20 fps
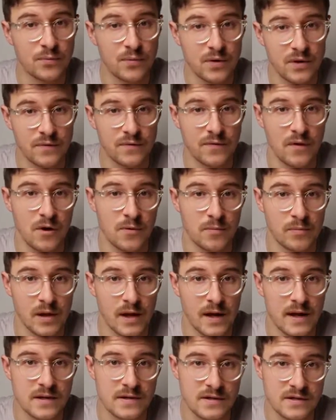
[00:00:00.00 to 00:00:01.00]
with phone
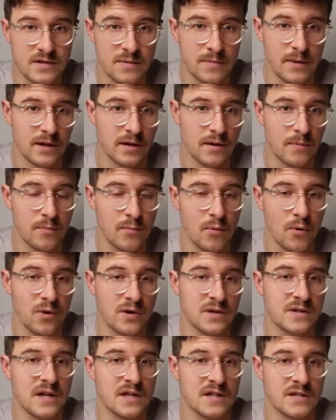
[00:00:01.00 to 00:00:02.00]
plans to make it more
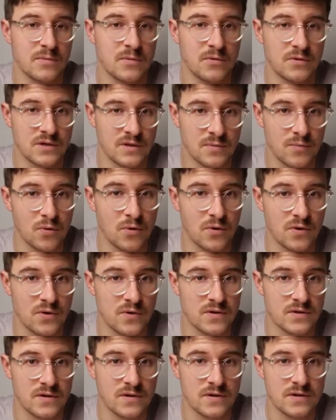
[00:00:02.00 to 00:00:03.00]
accessible to more
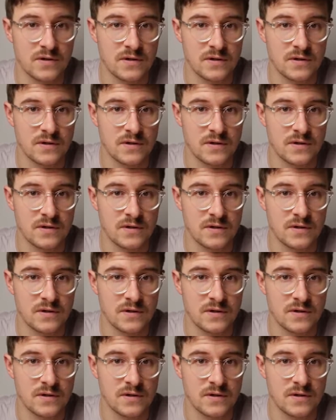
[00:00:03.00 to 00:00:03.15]
users.